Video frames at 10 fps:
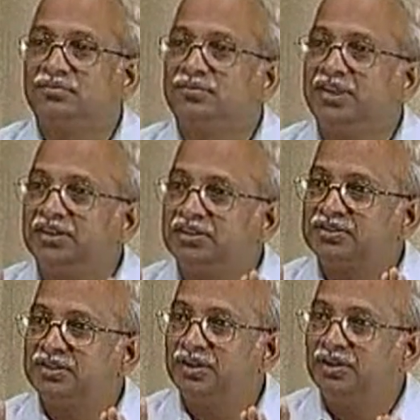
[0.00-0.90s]
that is
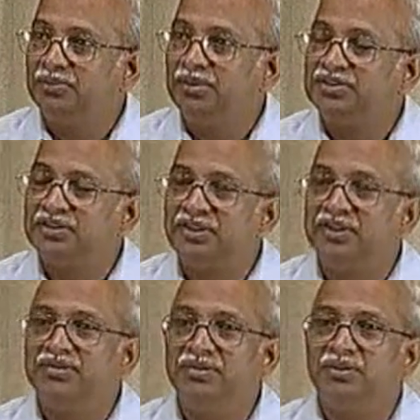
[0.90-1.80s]
pitching,
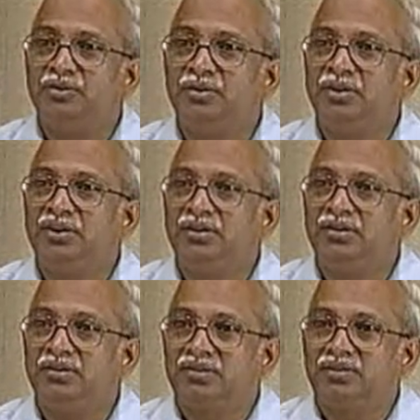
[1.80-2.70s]
heaving, rolling,
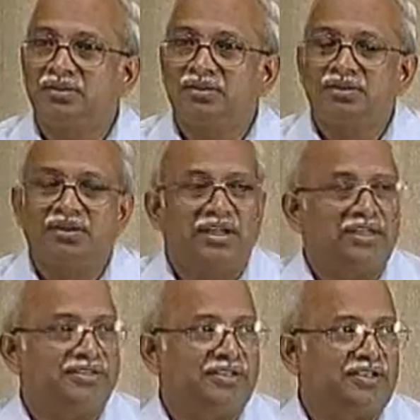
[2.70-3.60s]

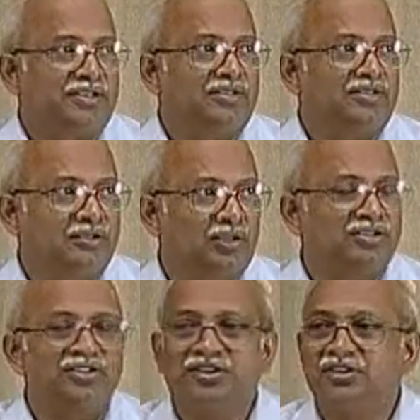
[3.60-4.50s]
etc. The
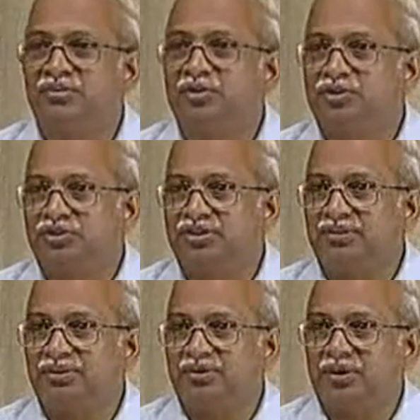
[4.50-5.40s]
oscillatory motions I
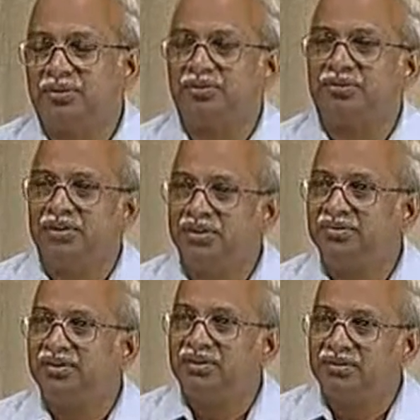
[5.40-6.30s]
am talking about, the
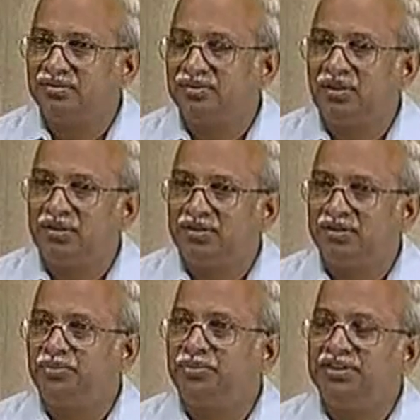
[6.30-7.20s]
heaving,
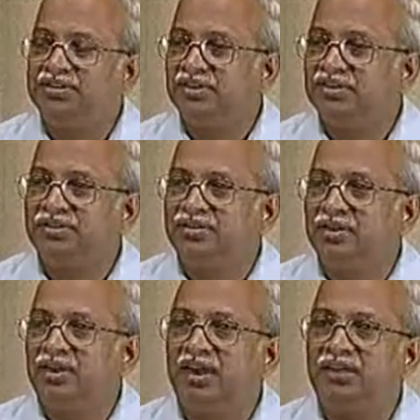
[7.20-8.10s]
the pitching
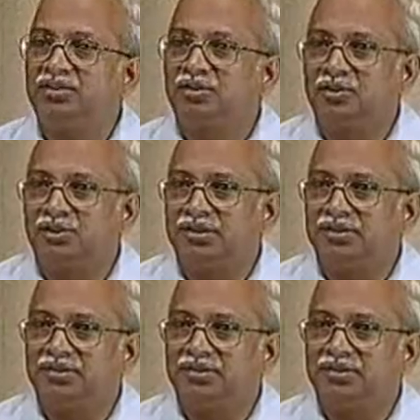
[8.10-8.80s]
and the rolling.